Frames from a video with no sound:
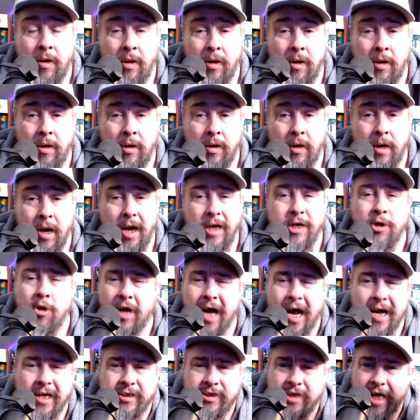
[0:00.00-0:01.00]
And you
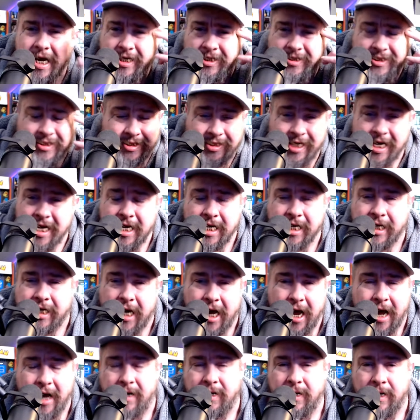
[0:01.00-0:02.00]
guys ain't seeing
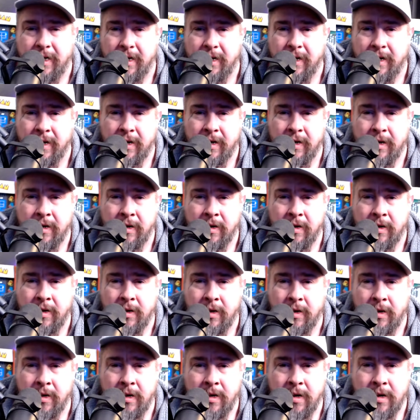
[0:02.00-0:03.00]
that.
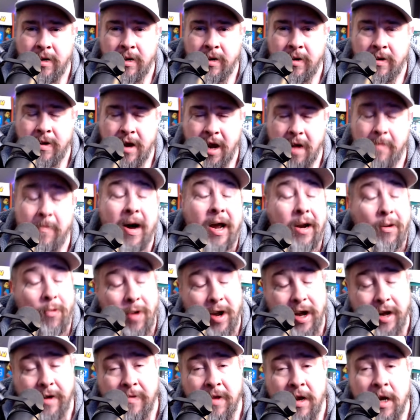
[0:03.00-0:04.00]
And by the
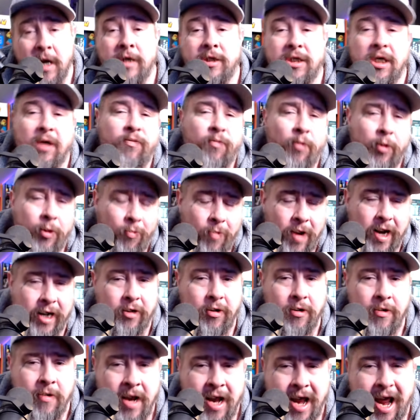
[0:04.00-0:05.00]
way, just for the
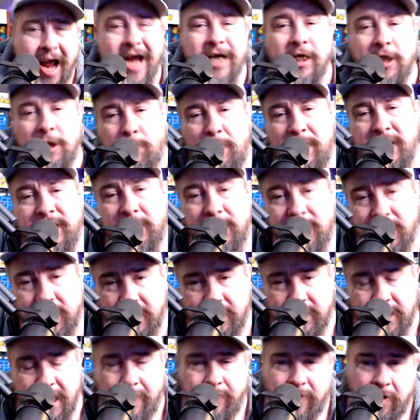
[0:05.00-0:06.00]
record, hate speech is
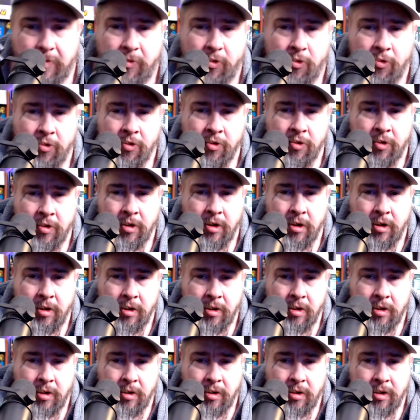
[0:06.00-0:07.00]
acceptable.
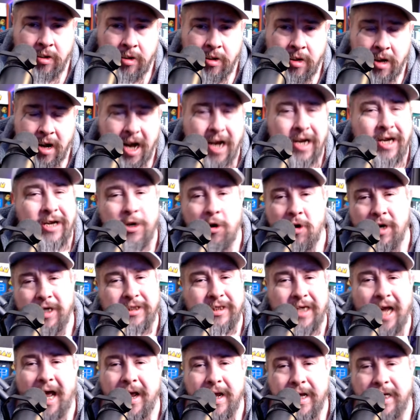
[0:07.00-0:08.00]
And it's
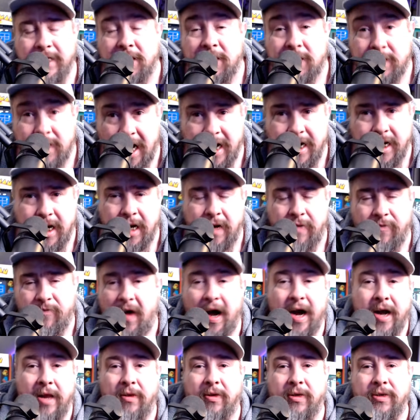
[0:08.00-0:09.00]
not inciting
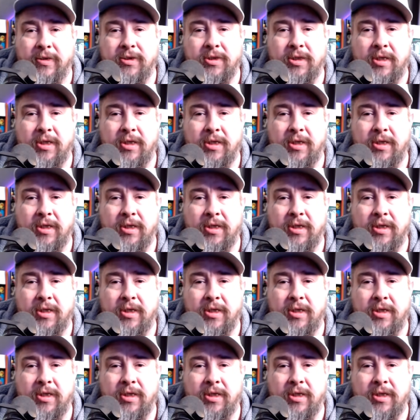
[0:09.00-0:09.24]
violence.